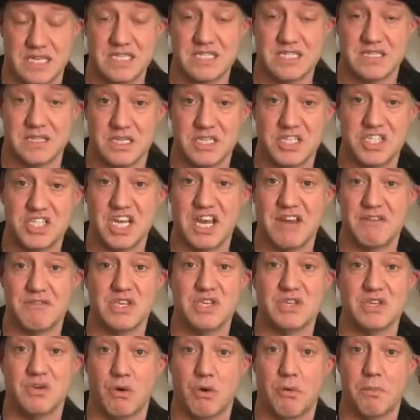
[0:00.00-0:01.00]
sharing
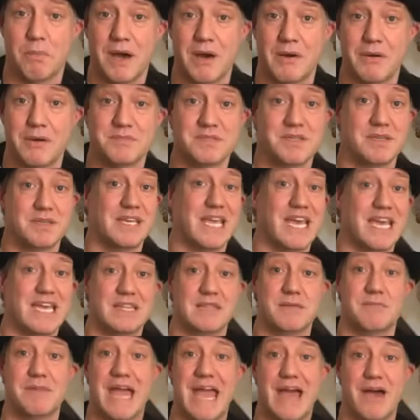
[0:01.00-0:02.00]
your poems and getting them
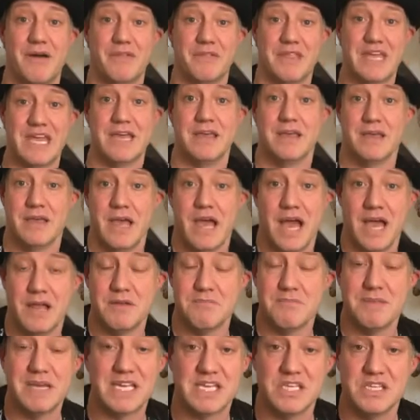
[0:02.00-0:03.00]
out there and
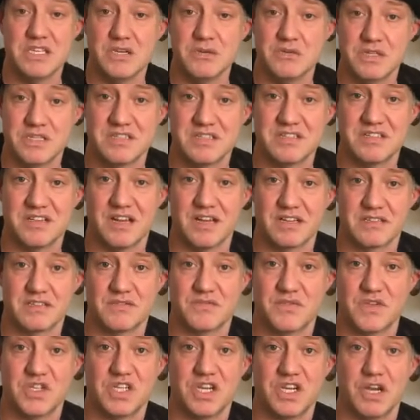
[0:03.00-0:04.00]
making you the stars of the
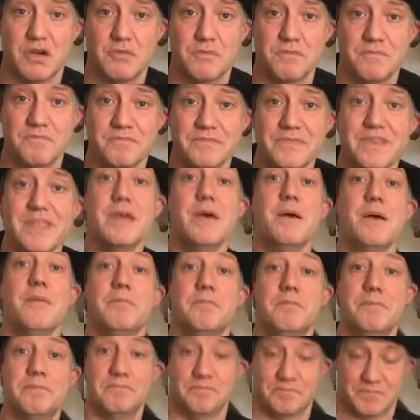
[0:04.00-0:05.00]
show.
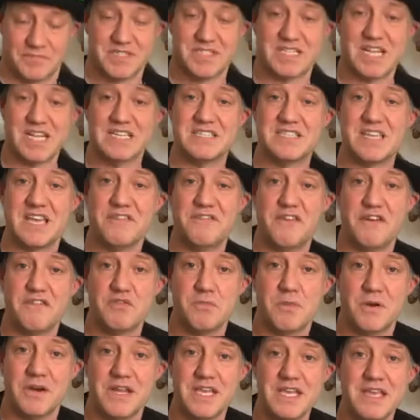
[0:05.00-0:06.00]
Stay safe,
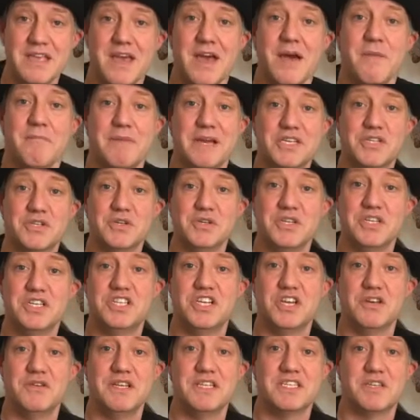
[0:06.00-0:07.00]
everybody. Make sure you
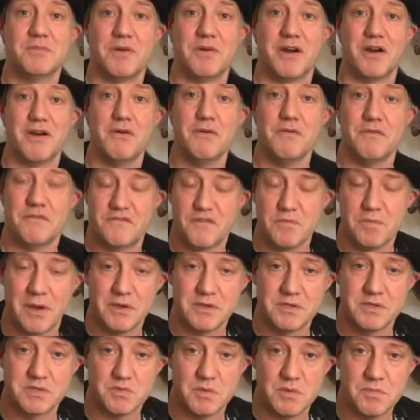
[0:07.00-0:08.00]
tune in tomorrow for
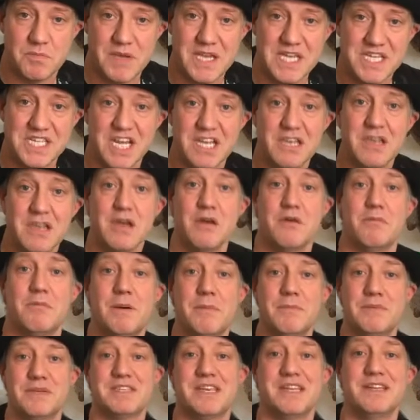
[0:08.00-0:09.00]
Poems with PJ. Remember,
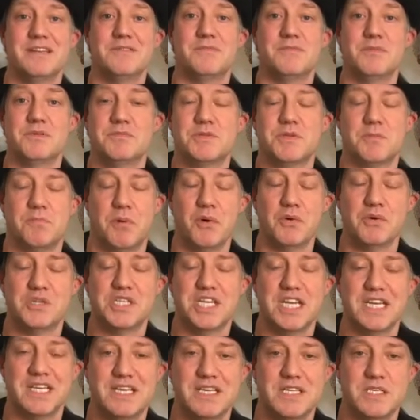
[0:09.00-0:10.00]
sending them to
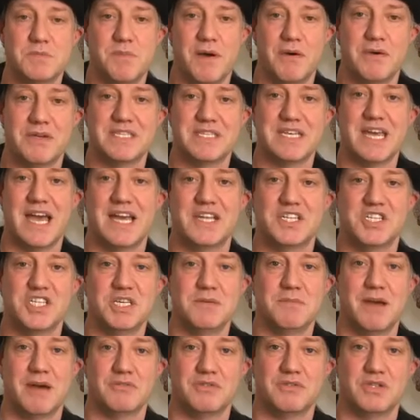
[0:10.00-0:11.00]

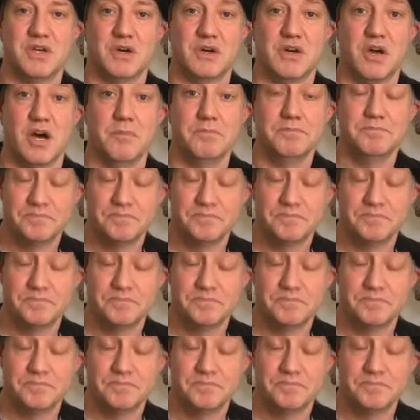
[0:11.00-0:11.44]
pauljenkinspoet@gmail.com.